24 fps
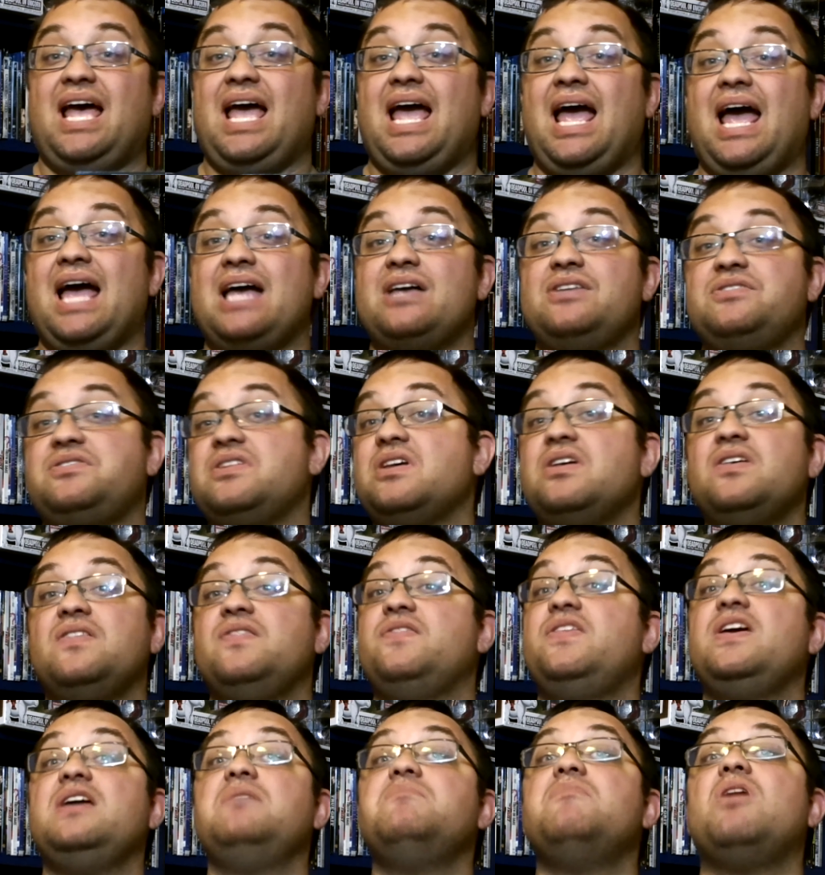has
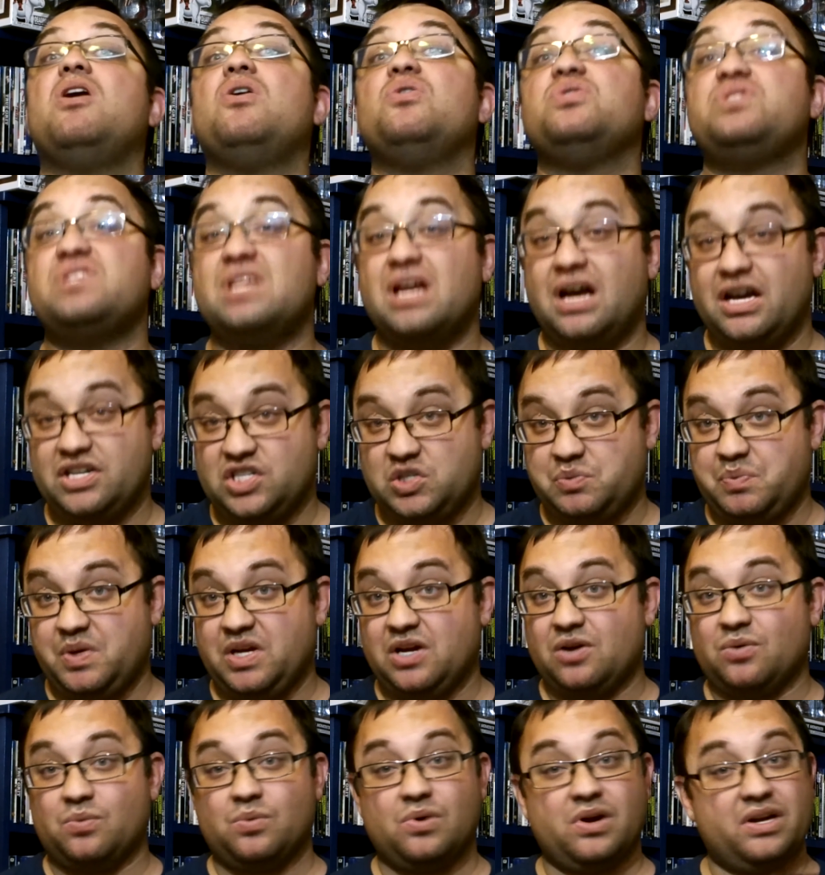the most height
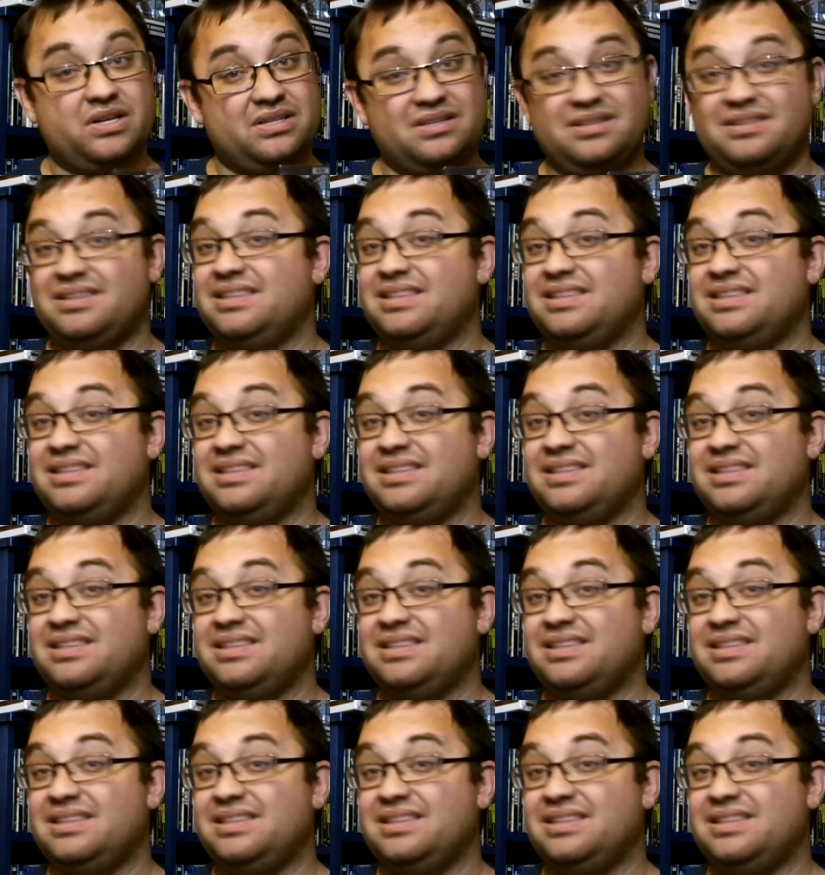speaker work,